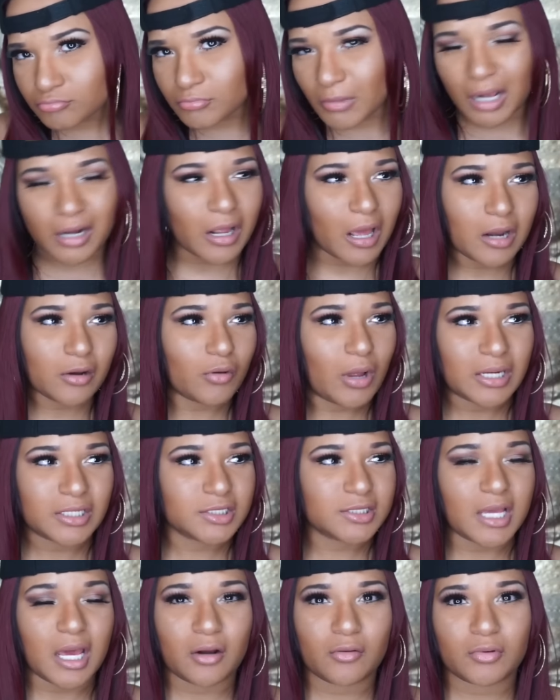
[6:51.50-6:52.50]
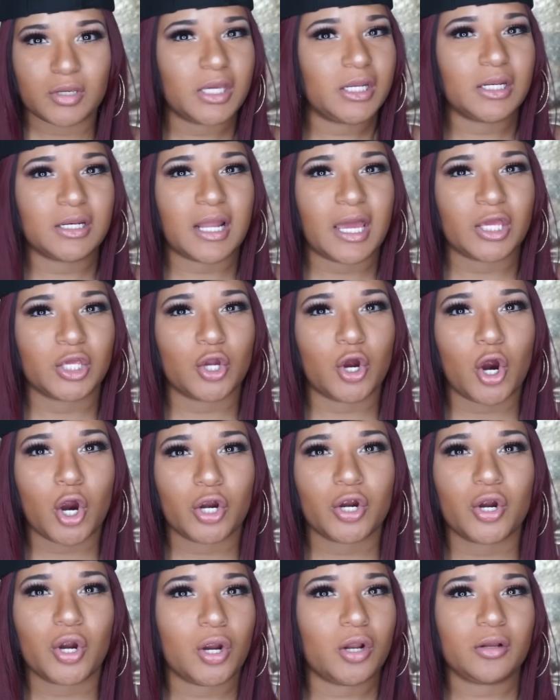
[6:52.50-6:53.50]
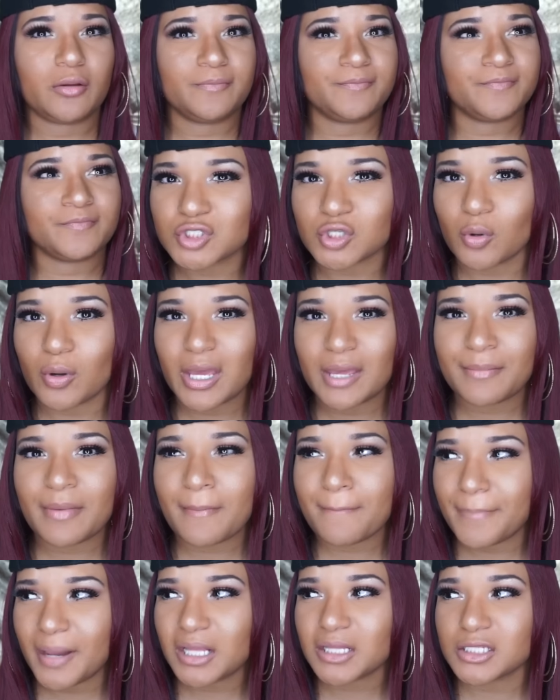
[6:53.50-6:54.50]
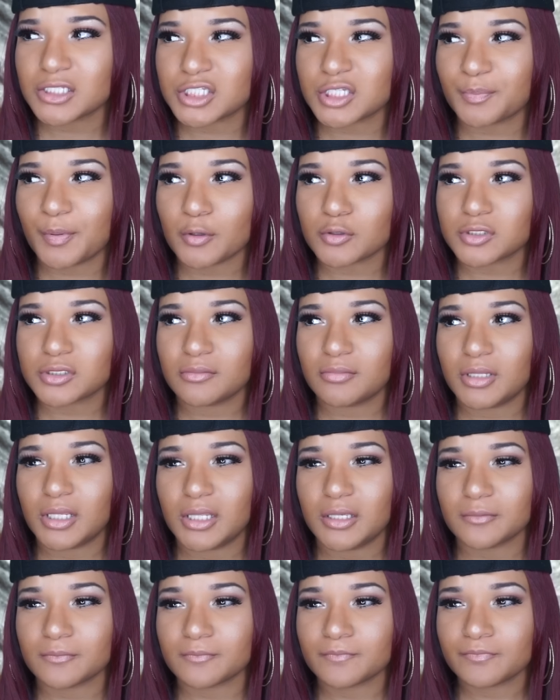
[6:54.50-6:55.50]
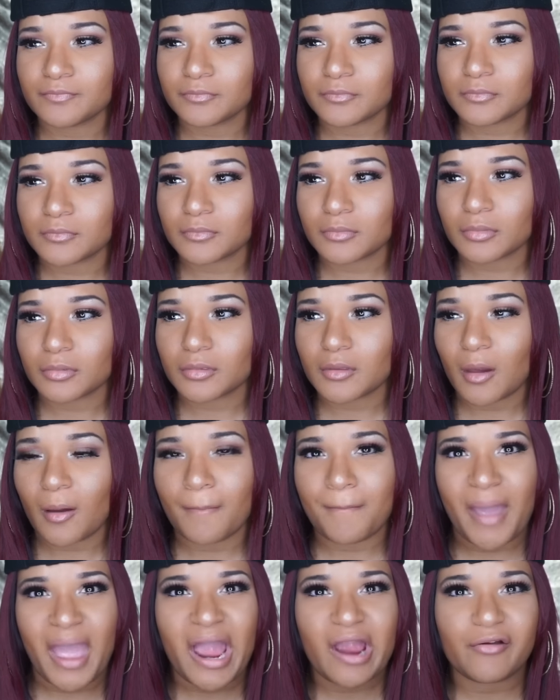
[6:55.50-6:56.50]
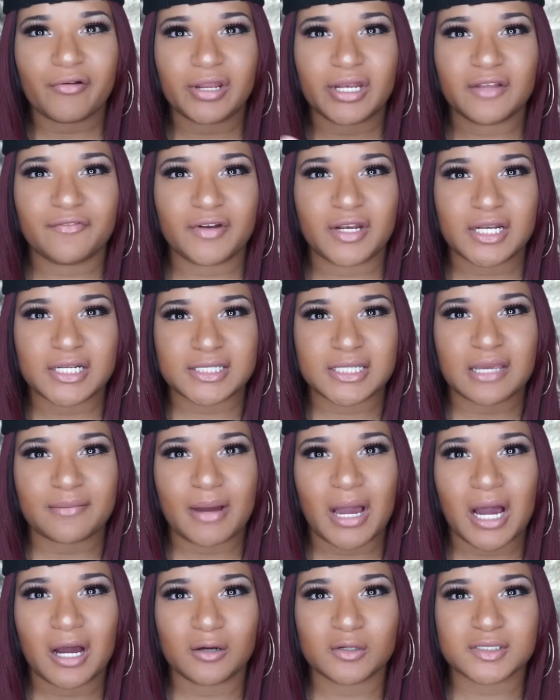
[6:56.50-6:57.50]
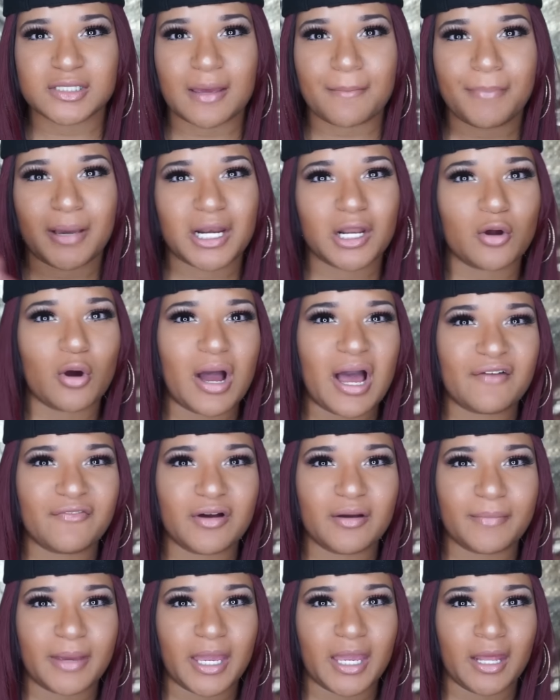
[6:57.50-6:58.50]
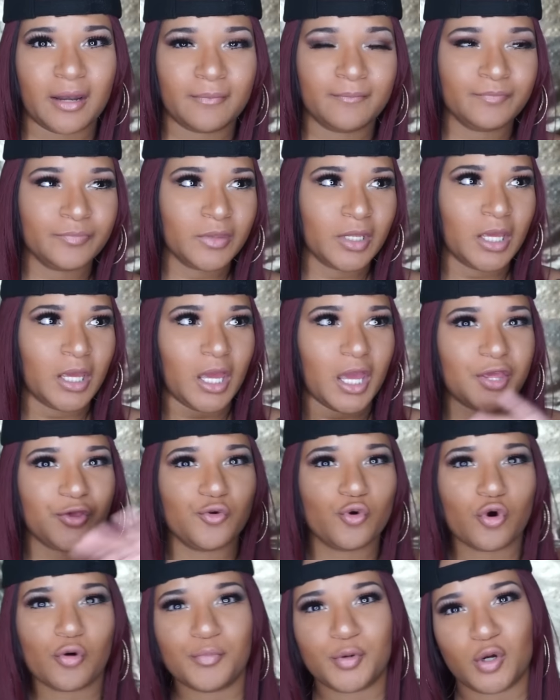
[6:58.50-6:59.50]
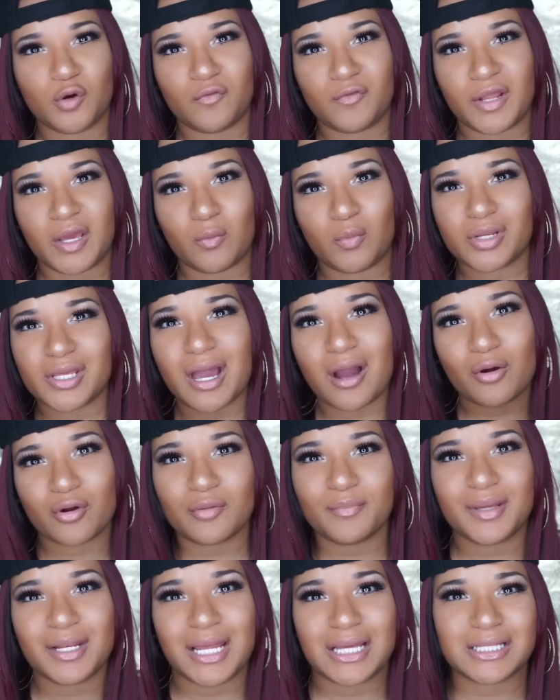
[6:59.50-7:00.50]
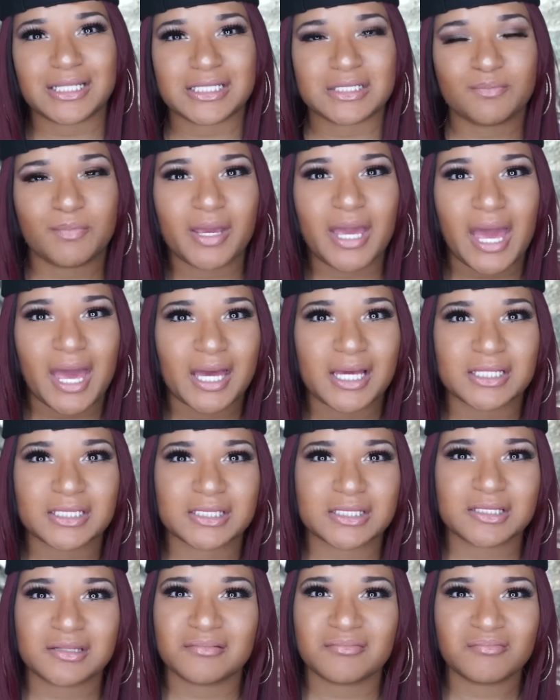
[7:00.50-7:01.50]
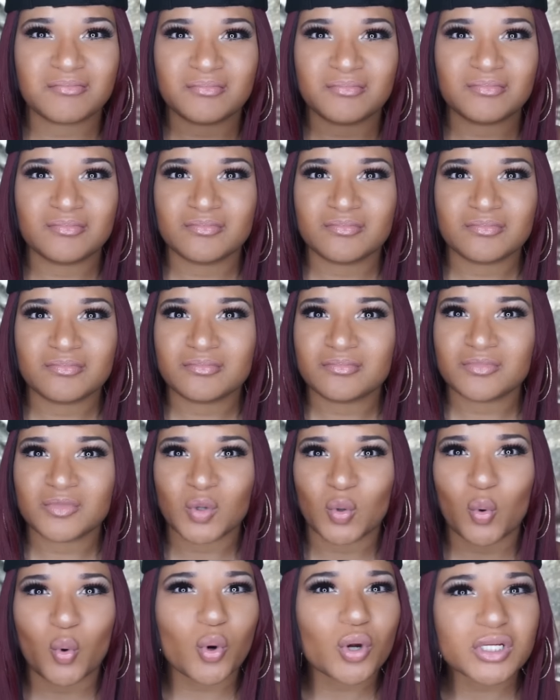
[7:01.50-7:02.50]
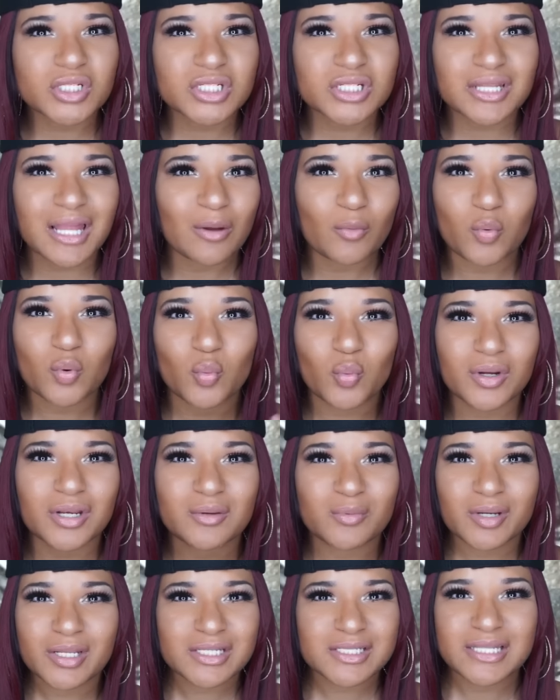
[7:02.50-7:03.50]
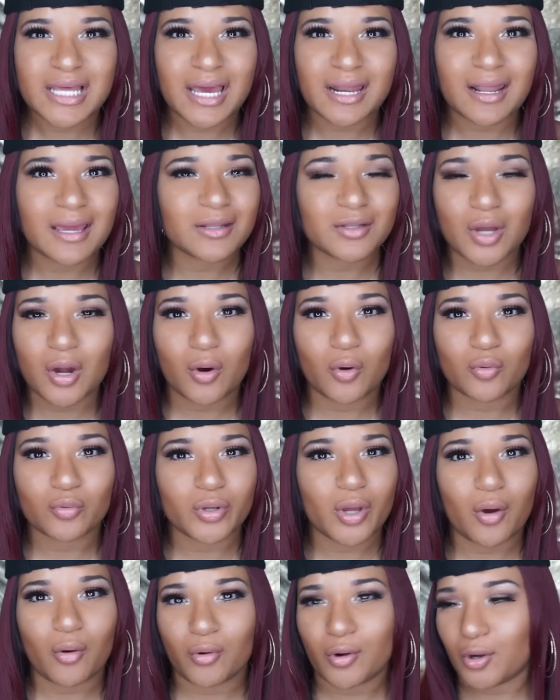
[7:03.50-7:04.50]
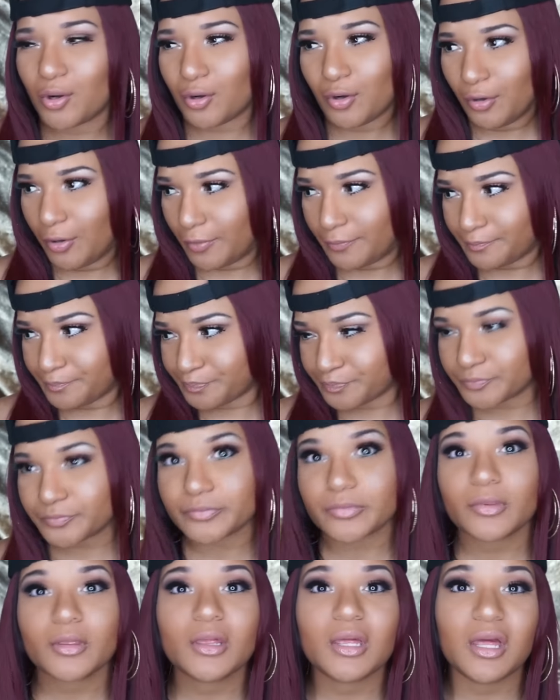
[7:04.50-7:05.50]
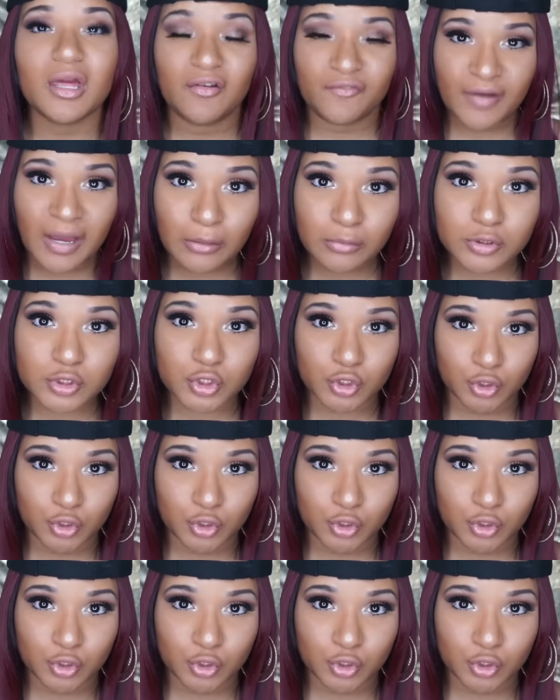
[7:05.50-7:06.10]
I don't get it. Like, so him and Bella supposed to be married, living in the same house, and Bella gonna have her man, and you gonna be over there. What are y'all gonna be, like, this big ass orgy? Like, what is that? Like, no. If I was